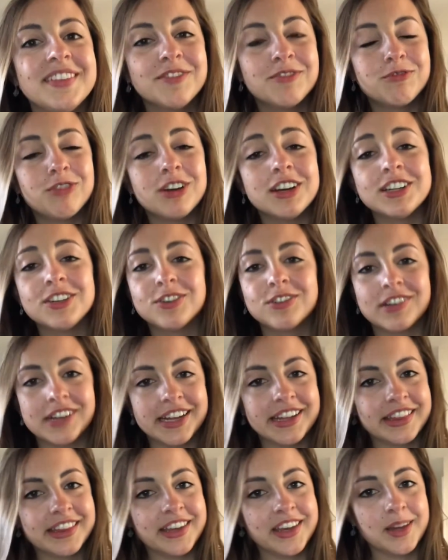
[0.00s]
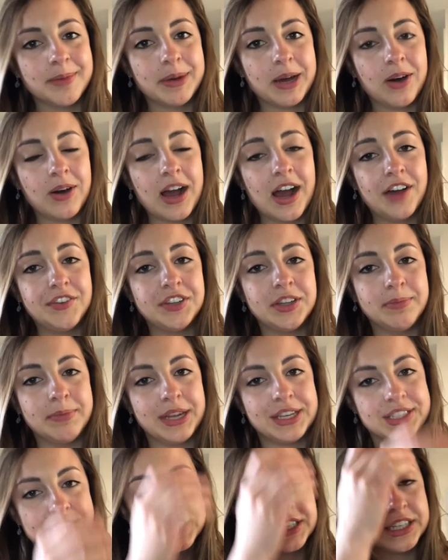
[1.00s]
one great thing about having
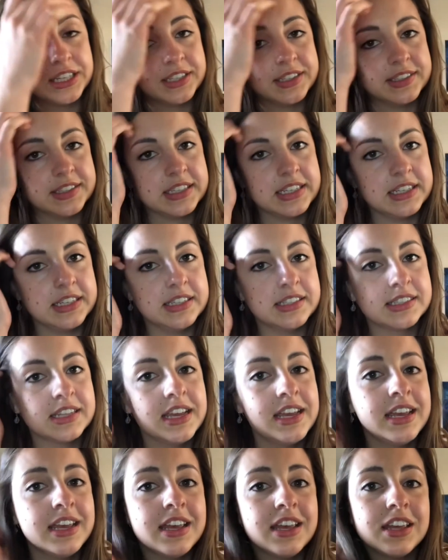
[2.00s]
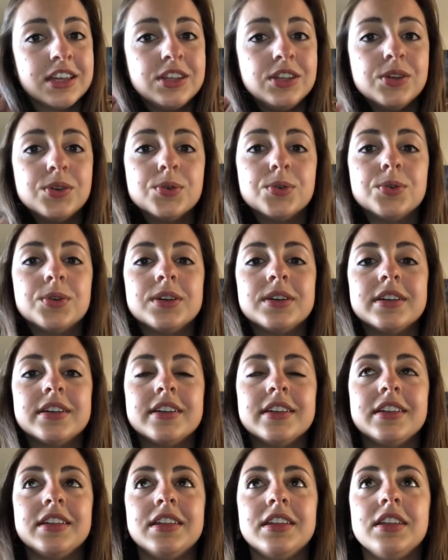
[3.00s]
mentees is you
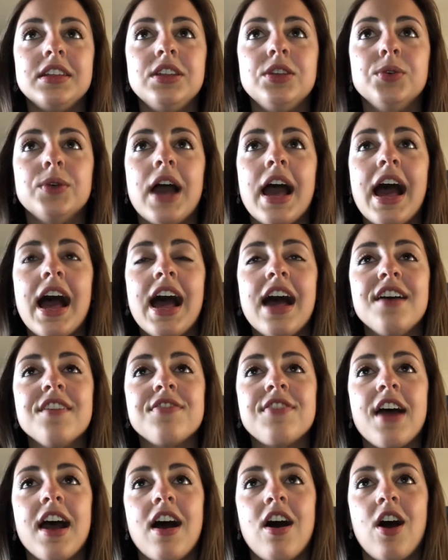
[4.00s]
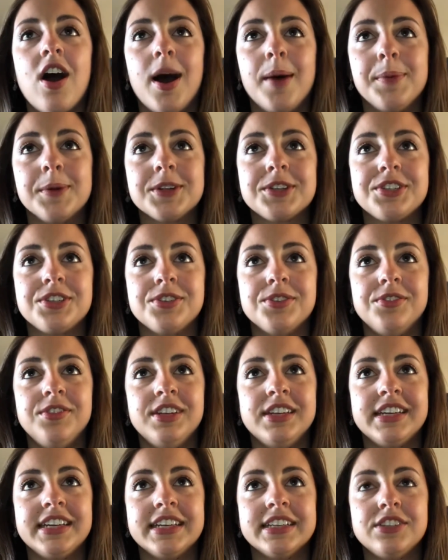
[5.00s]
you have that
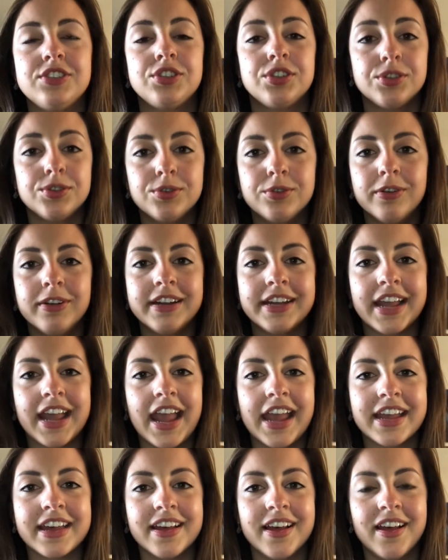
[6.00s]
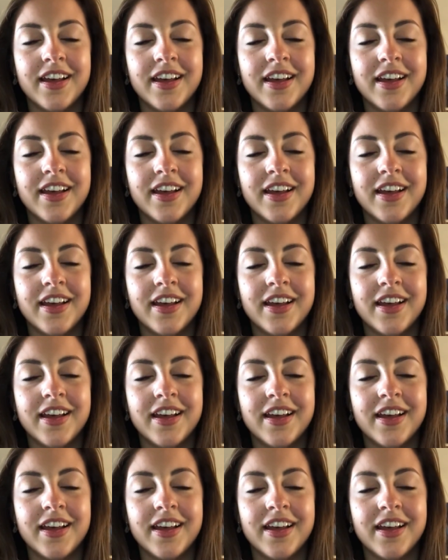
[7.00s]
opportunity to create